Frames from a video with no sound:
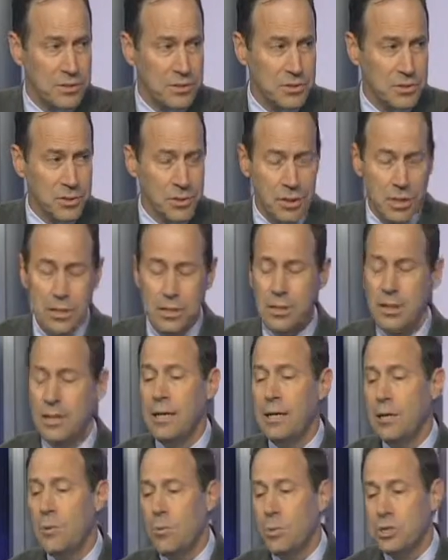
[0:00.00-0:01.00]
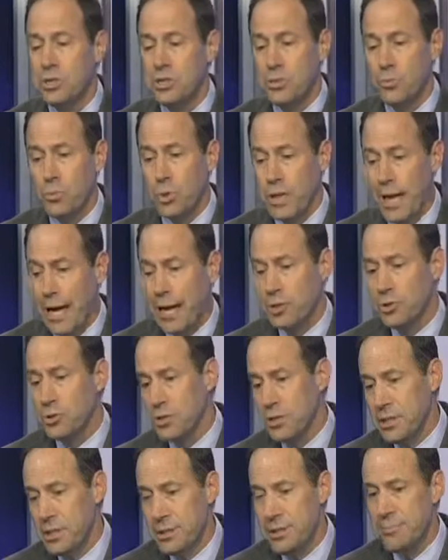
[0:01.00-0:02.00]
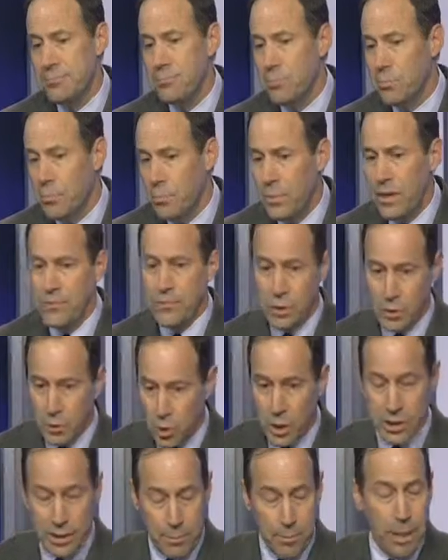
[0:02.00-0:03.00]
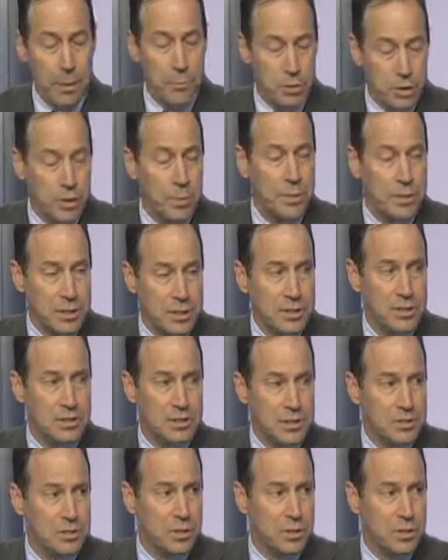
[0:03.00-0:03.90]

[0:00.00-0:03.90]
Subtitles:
Circuit, which would actually, if you look at the membership of the D.C.